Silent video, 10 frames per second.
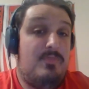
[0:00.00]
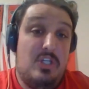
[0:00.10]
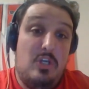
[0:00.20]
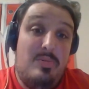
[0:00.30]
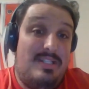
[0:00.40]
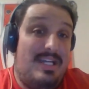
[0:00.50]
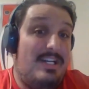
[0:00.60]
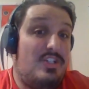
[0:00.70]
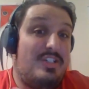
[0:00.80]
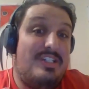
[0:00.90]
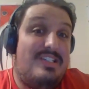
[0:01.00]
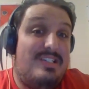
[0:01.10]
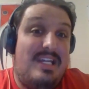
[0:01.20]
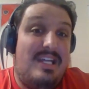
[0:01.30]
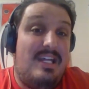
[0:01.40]
Do you potentially
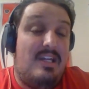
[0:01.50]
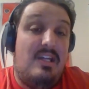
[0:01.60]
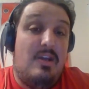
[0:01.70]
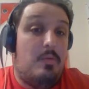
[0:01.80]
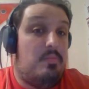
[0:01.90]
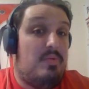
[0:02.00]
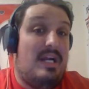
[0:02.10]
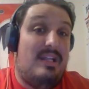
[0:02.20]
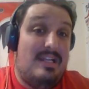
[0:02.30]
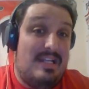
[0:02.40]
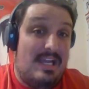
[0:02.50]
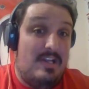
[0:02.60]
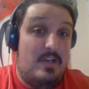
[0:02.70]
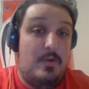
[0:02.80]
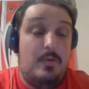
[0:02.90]
see, you know, Bradly
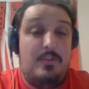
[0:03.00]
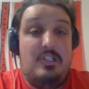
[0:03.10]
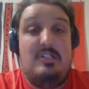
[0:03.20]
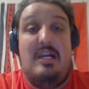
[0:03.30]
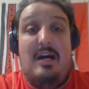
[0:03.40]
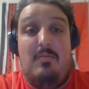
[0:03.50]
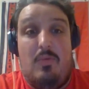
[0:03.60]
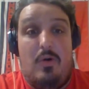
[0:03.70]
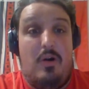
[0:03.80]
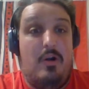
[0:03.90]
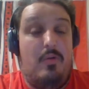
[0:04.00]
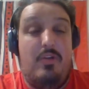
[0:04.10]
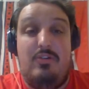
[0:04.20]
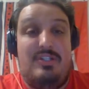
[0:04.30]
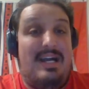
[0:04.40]
Nadeau, Scott Morrow,
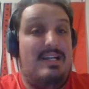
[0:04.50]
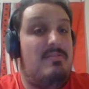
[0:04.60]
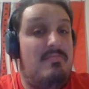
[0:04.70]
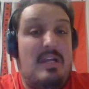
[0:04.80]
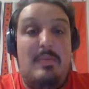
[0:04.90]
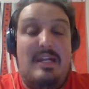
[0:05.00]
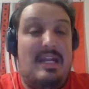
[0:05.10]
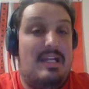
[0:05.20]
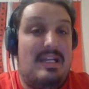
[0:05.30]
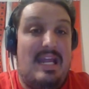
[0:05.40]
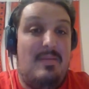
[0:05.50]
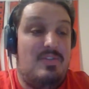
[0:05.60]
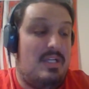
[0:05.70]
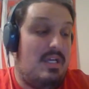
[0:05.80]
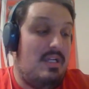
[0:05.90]
those guys maybe get
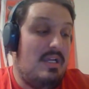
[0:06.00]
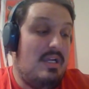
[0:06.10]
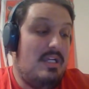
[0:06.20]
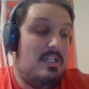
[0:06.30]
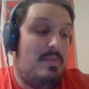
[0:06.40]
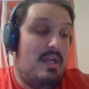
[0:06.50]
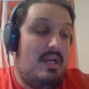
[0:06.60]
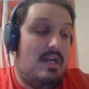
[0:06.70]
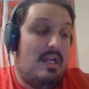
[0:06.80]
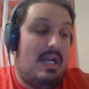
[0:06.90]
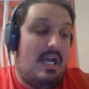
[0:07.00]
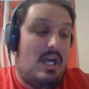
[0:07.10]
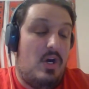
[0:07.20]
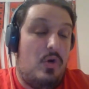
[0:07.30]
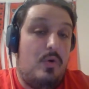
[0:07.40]
games in, depending on
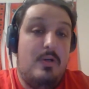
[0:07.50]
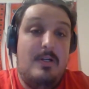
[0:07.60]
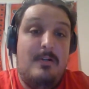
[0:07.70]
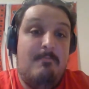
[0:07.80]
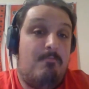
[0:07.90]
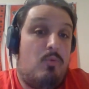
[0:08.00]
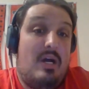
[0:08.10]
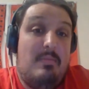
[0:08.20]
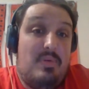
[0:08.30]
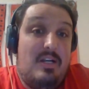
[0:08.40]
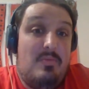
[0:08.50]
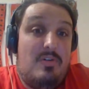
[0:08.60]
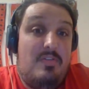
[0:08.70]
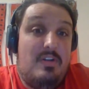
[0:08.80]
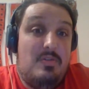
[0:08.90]
how Rod
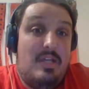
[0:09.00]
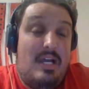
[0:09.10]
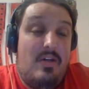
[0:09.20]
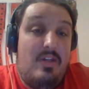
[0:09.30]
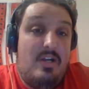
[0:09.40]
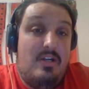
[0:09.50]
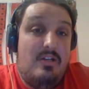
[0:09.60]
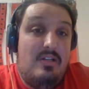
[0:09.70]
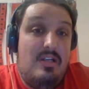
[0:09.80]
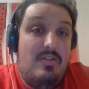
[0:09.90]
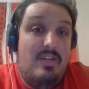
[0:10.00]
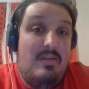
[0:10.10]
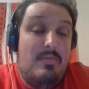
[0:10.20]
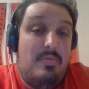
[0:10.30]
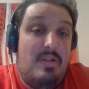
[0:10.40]
Brind'Amour feels with how they're, you know,
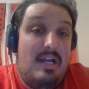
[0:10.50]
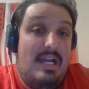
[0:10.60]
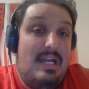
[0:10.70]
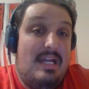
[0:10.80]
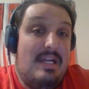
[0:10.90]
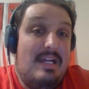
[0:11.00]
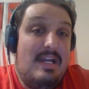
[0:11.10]
they've been playing